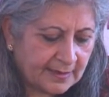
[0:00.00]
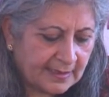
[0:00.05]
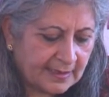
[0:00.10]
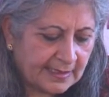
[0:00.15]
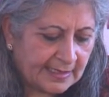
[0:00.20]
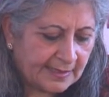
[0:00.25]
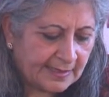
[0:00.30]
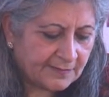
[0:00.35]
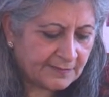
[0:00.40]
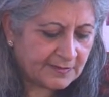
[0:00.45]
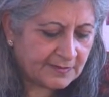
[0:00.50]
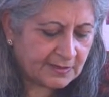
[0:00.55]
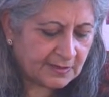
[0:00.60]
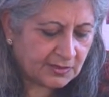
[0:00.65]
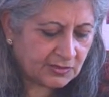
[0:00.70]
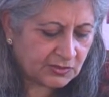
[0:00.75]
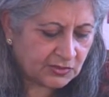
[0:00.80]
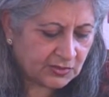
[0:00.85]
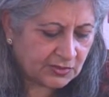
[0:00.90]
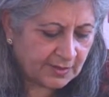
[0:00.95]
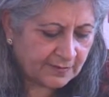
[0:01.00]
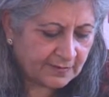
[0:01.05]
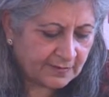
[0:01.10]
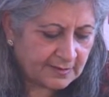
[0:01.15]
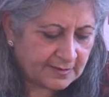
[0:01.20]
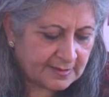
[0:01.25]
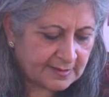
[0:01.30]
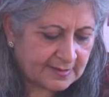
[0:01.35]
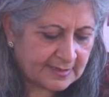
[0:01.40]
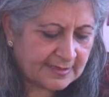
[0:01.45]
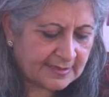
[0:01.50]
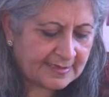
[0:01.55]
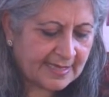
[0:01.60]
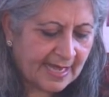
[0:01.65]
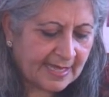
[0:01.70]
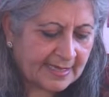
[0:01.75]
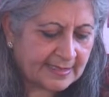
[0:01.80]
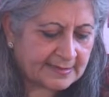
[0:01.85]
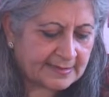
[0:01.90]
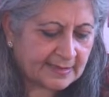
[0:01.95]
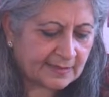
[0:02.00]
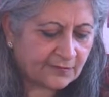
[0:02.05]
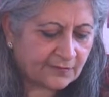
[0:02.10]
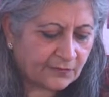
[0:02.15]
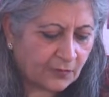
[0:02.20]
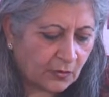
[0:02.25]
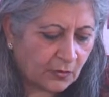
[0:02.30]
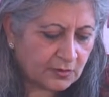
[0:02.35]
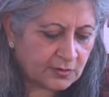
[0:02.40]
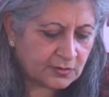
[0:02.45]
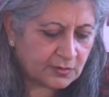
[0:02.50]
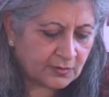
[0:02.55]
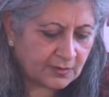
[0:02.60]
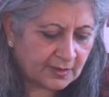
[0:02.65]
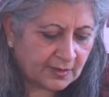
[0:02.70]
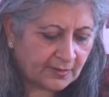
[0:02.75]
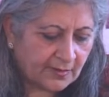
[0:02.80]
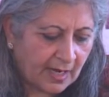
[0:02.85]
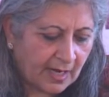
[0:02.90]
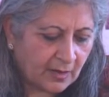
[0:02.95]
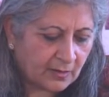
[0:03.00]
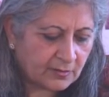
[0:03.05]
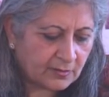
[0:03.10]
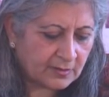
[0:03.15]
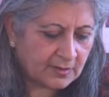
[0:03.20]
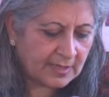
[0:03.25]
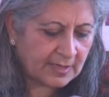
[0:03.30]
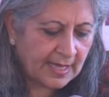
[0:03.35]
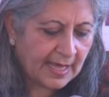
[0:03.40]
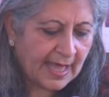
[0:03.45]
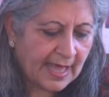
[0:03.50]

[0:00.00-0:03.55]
lives, shrivels, dies, and falls to the ground,